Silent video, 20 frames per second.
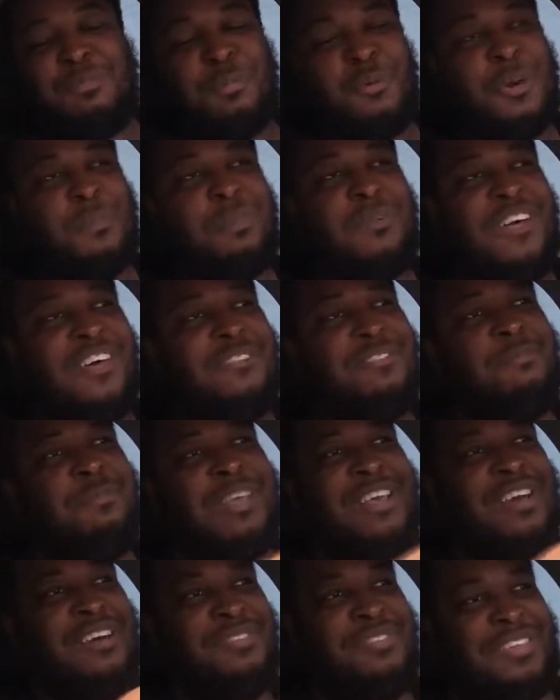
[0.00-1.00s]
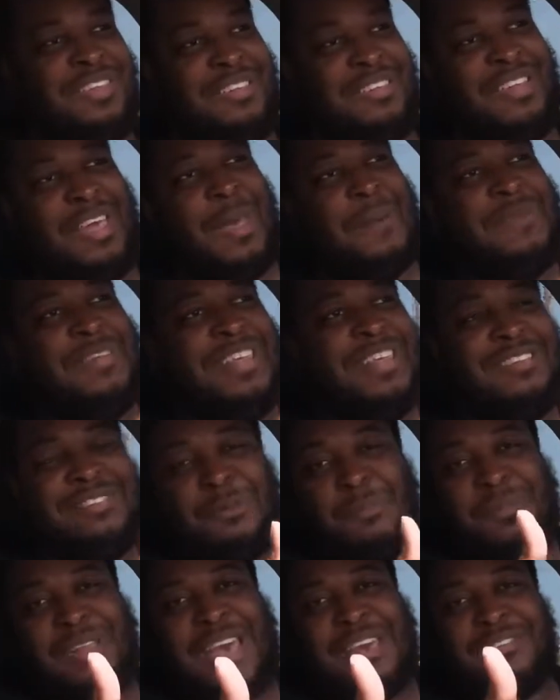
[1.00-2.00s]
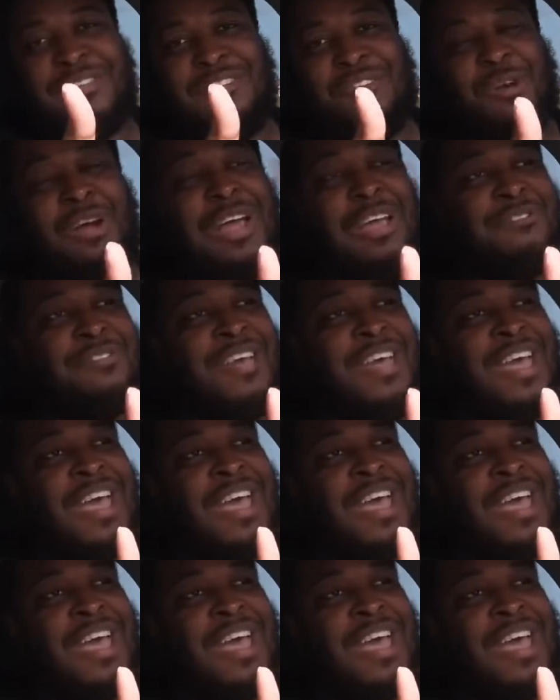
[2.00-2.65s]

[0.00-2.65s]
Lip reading: Sport Plus because I mean it's a blast to drive.